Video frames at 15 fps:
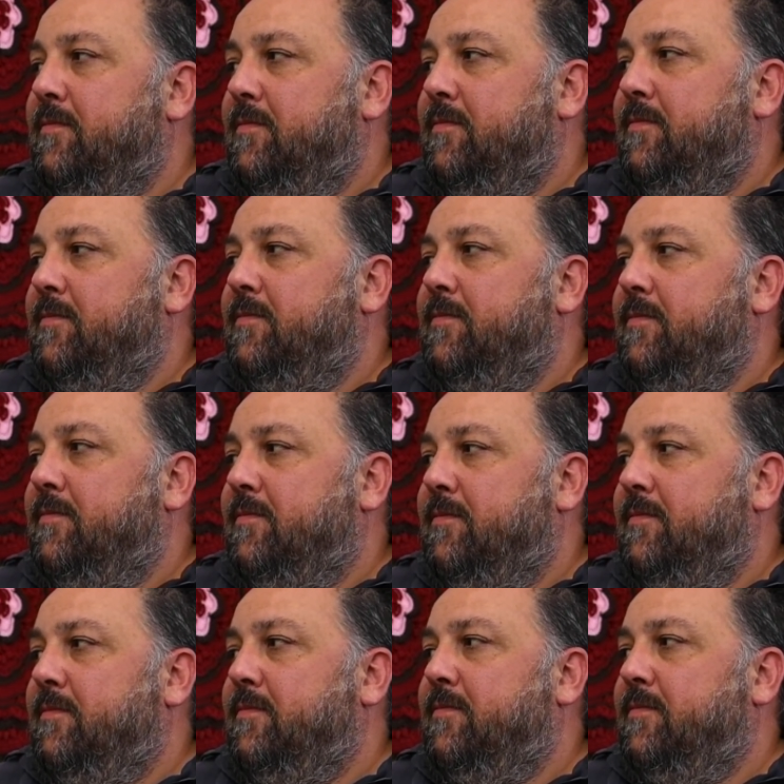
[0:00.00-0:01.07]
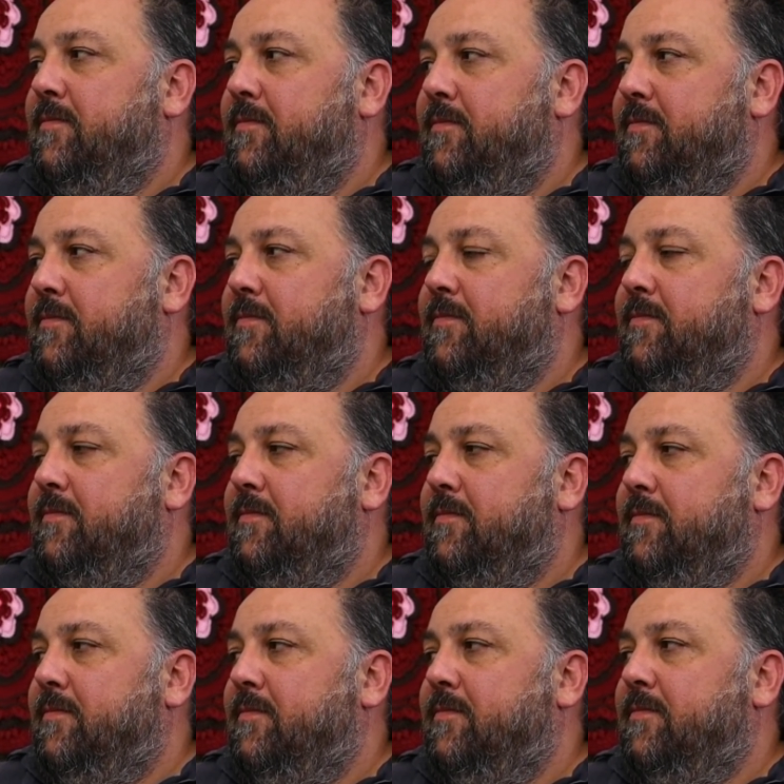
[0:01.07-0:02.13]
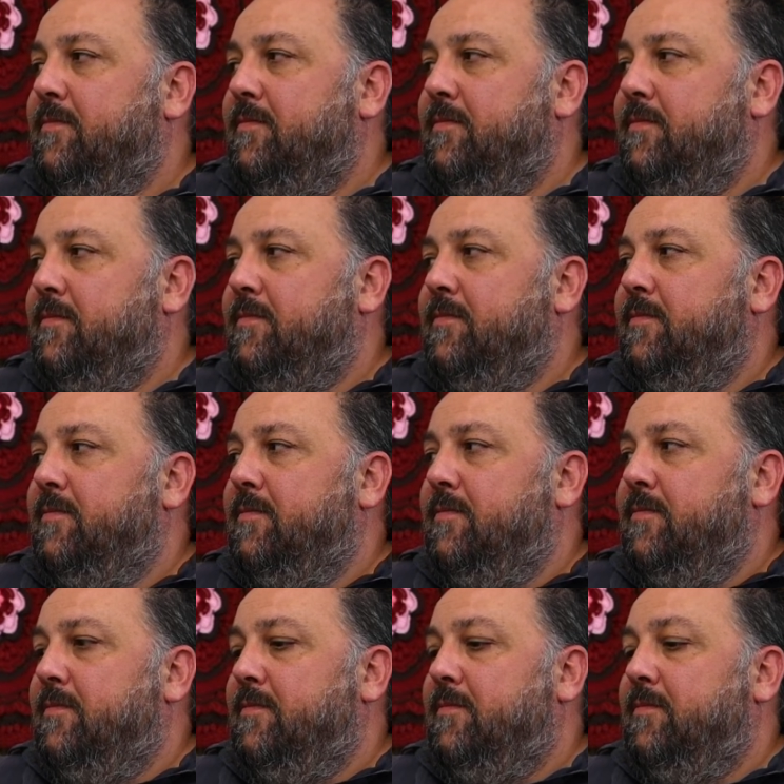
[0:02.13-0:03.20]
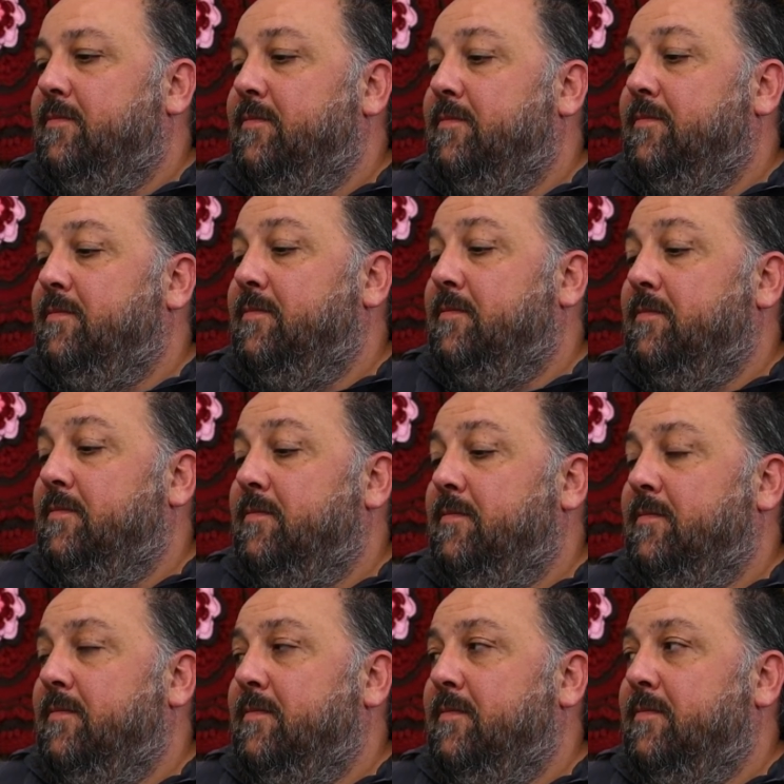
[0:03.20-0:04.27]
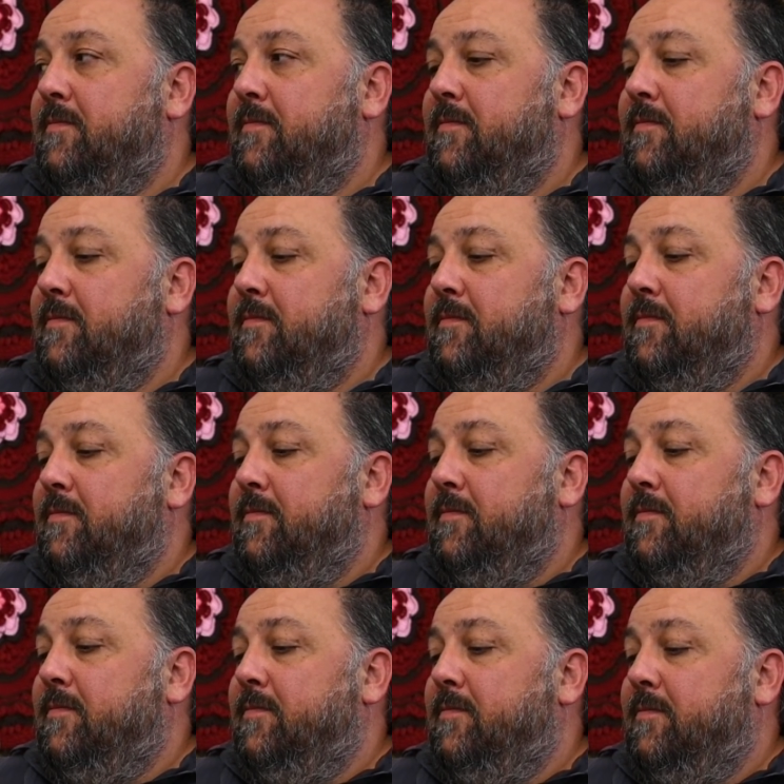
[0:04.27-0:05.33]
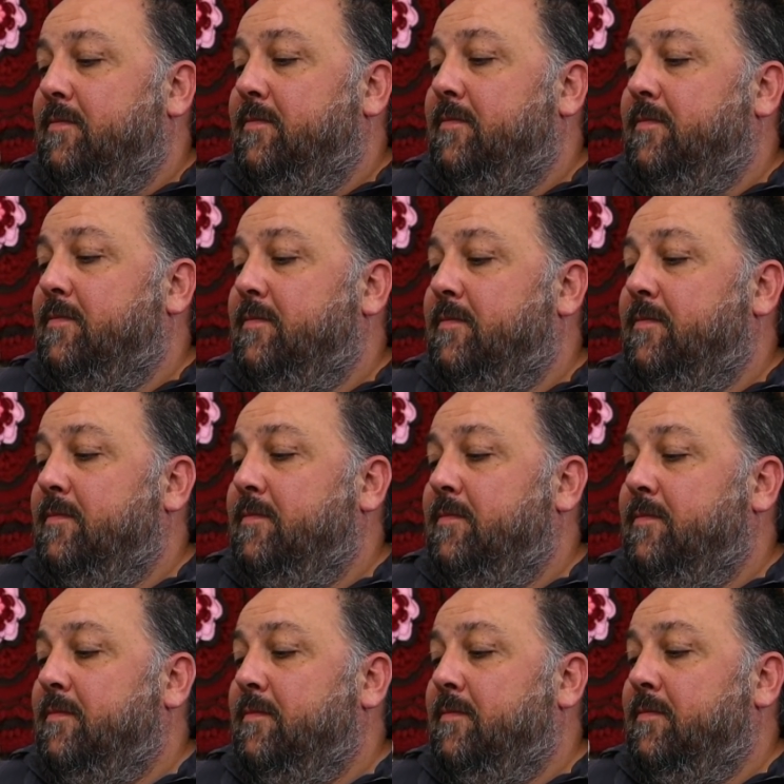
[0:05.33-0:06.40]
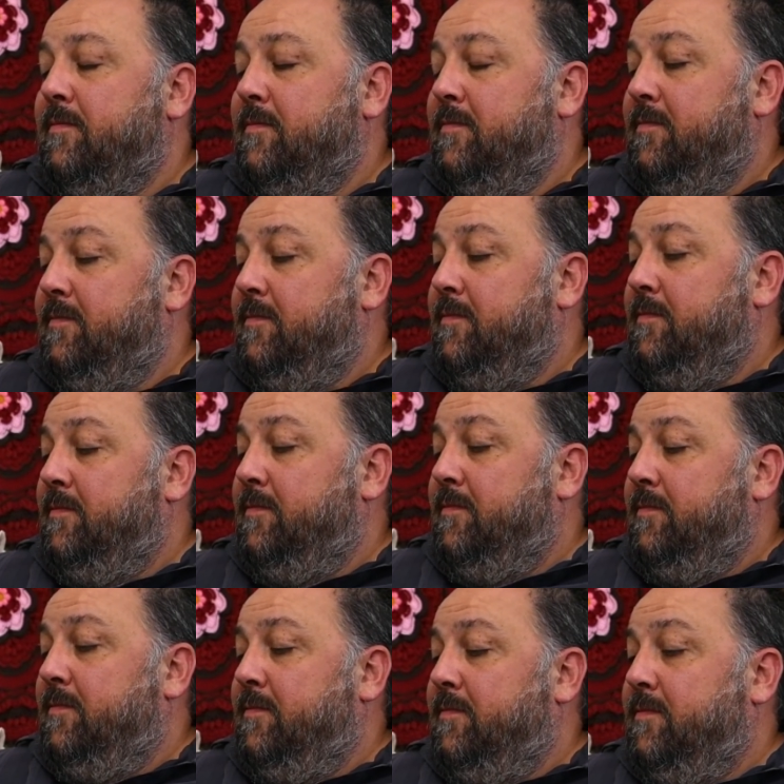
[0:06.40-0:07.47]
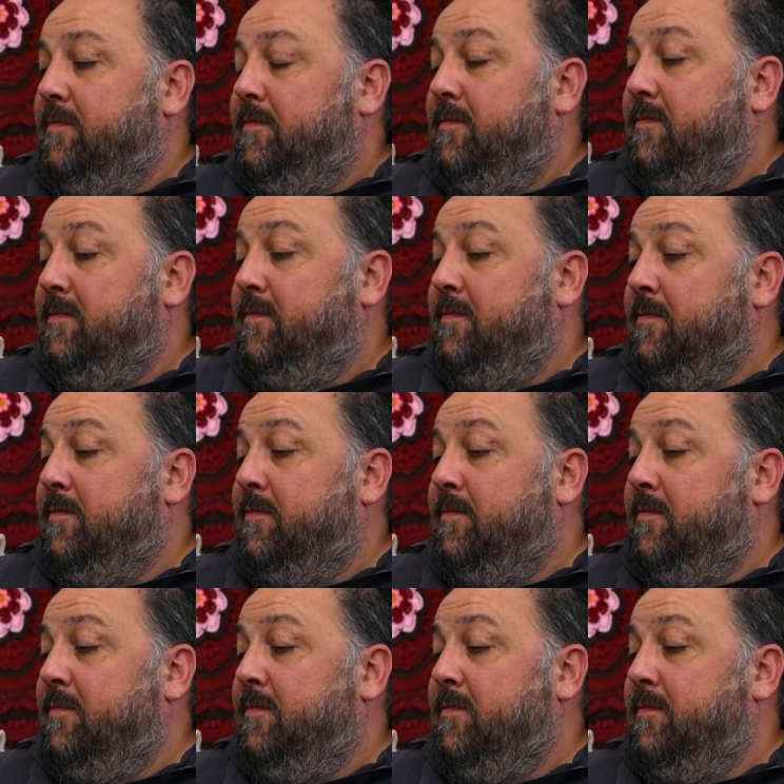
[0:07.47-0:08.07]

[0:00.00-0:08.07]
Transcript: The person shown says nothing.